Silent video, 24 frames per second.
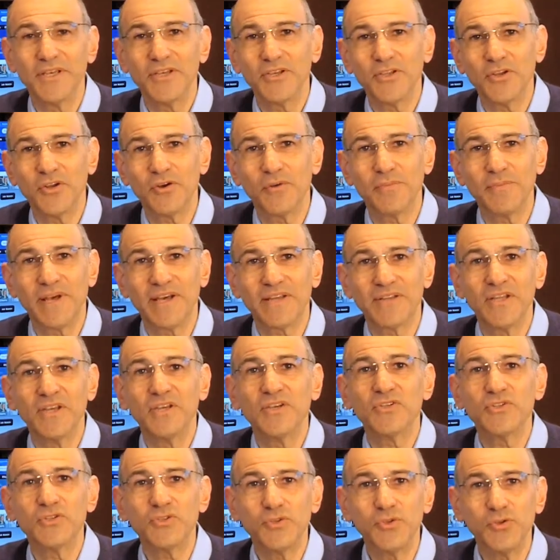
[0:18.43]
You know,
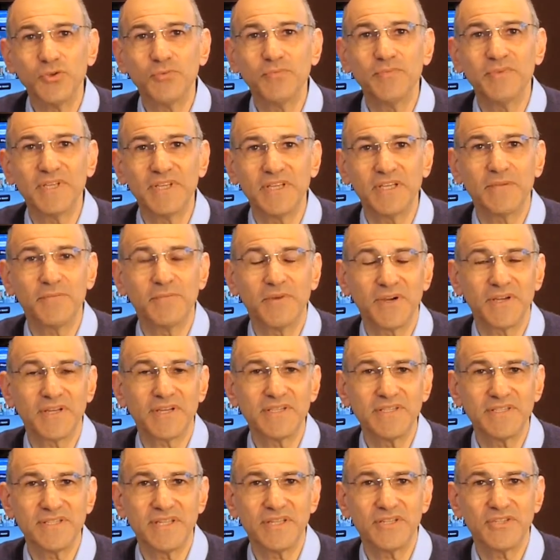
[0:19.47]
about 2 million
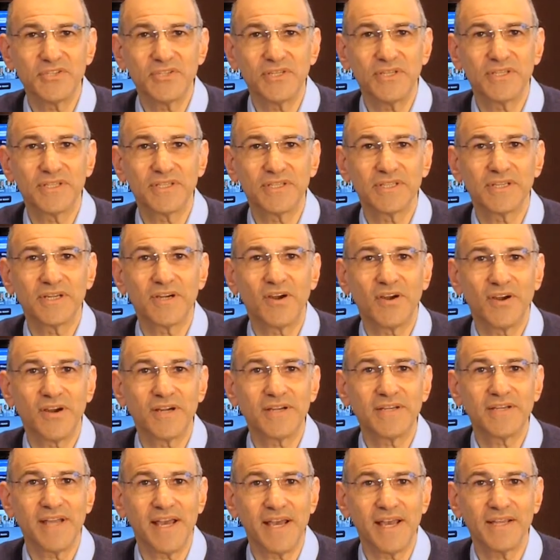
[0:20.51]
Americans each year are
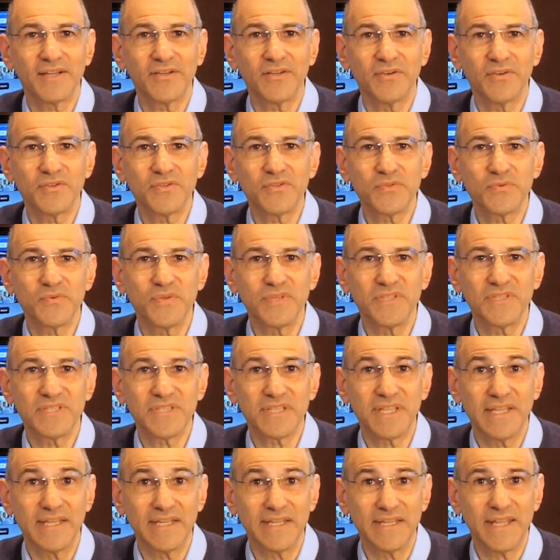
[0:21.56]
diagnosed with
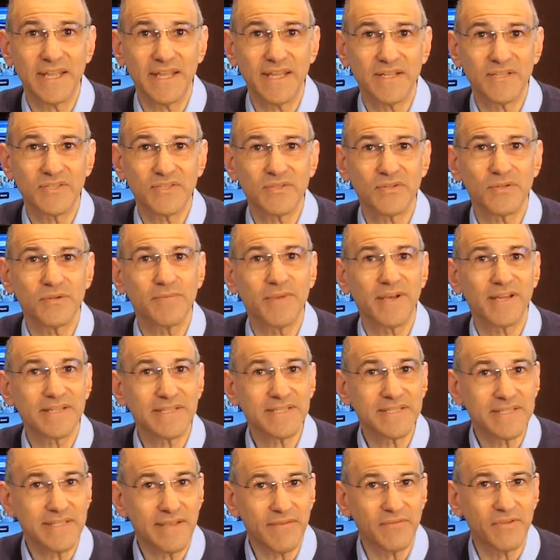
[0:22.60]
skin cancer, about
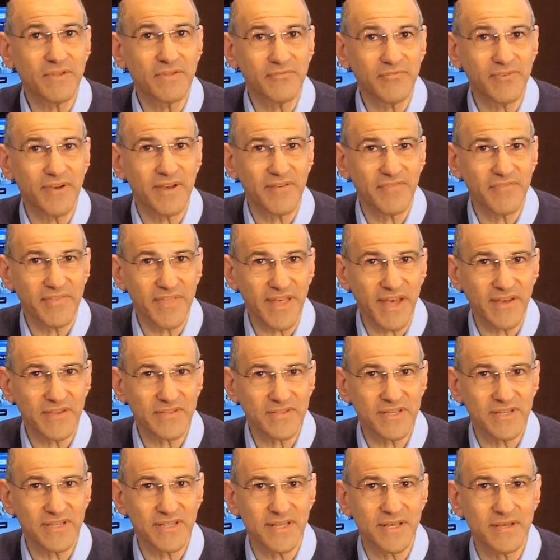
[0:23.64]

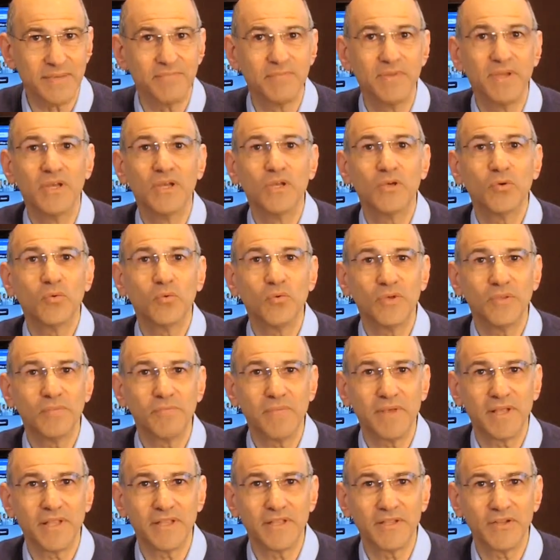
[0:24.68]
75,000 of them with
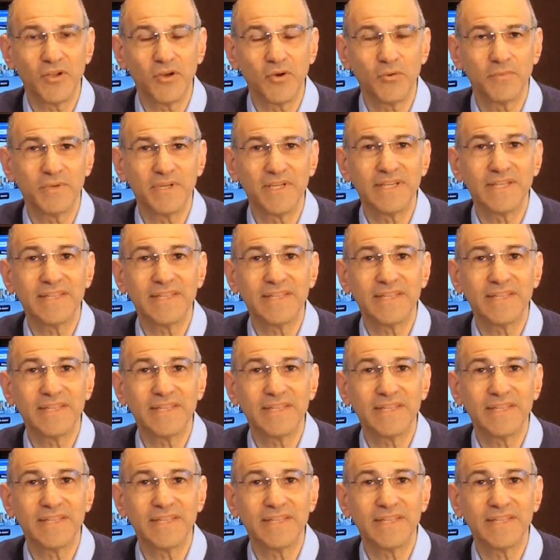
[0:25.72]
melanoma.